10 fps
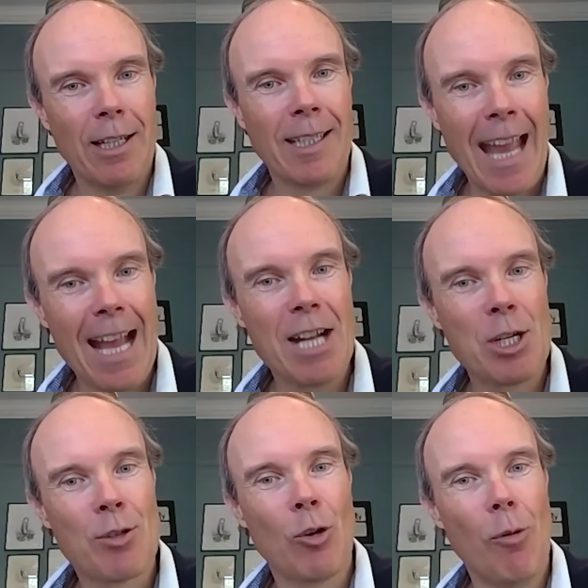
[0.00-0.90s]
cash
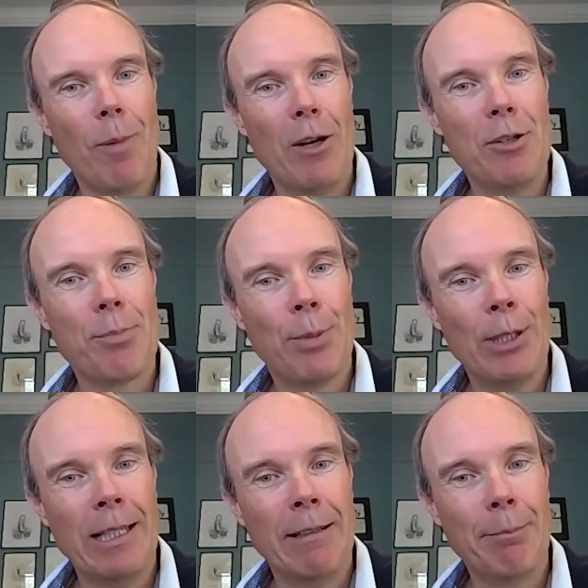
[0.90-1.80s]
has almost
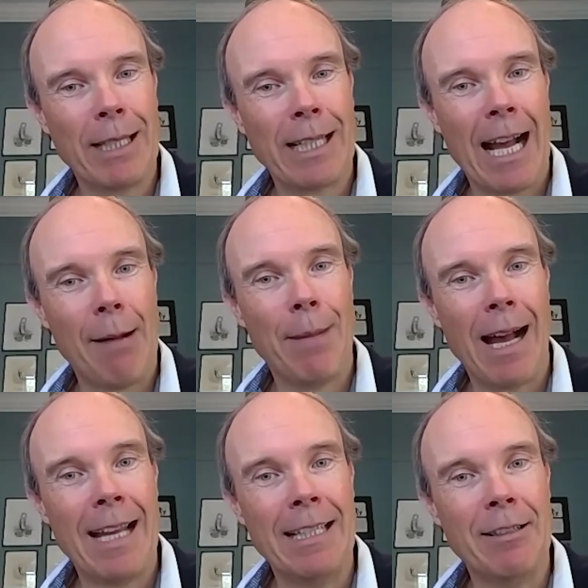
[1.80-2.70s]
become
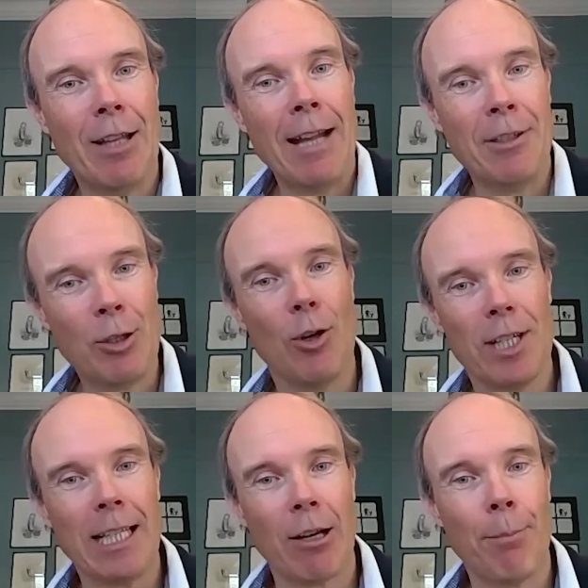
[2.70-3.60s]
a
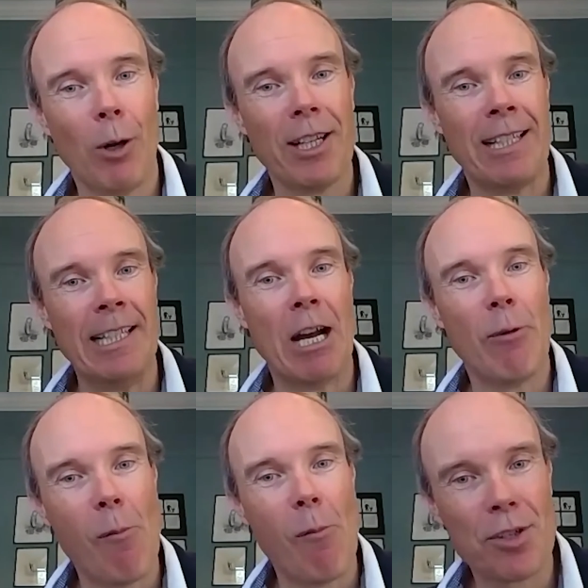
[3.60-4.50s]
dirty commodity. No
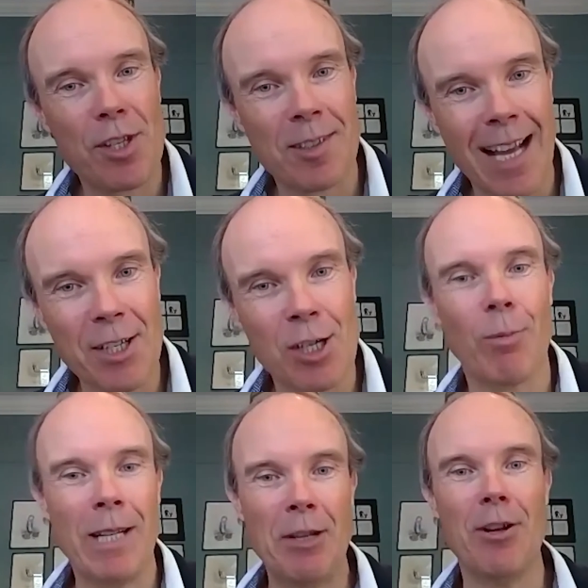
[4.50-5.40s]
one wants to touch it.
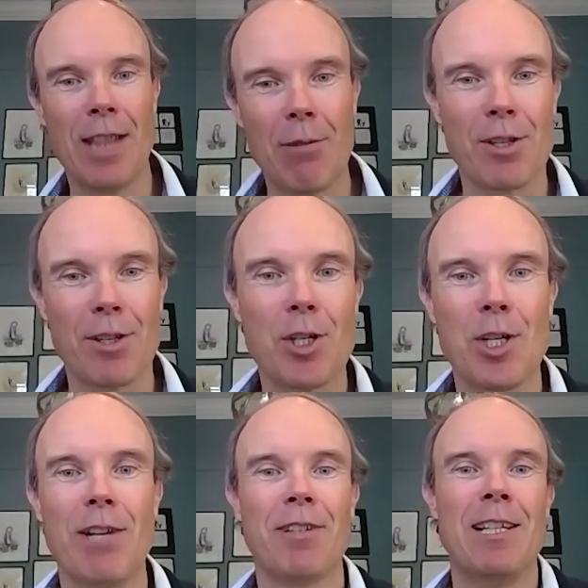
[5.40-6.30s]
We knew there was a
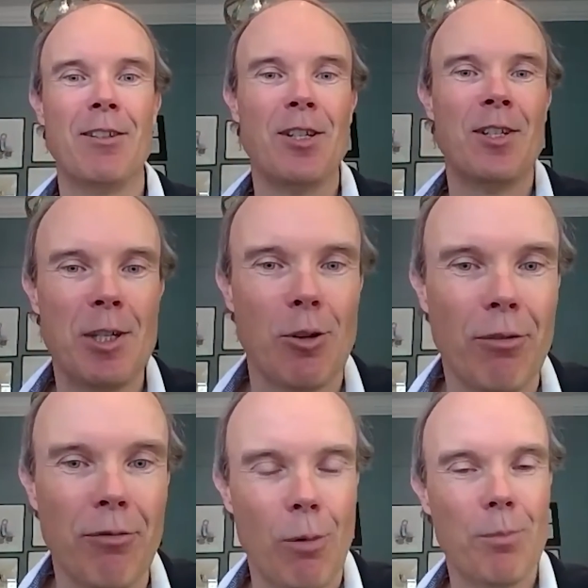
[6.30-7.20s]
shift into digital
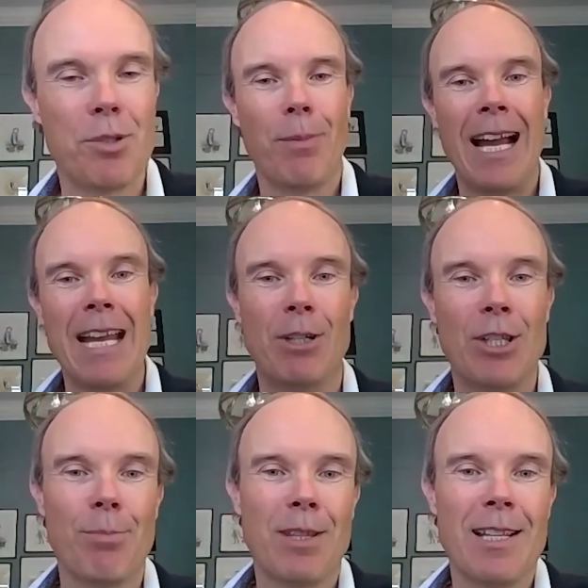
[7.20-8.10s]
forms of payments,
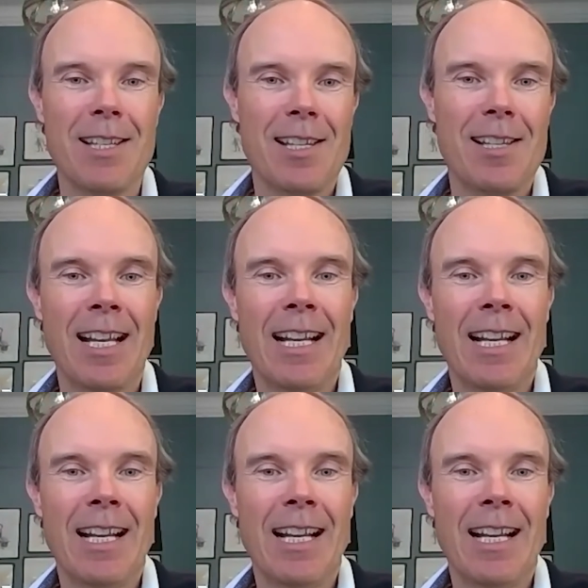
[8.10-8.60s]
but this is,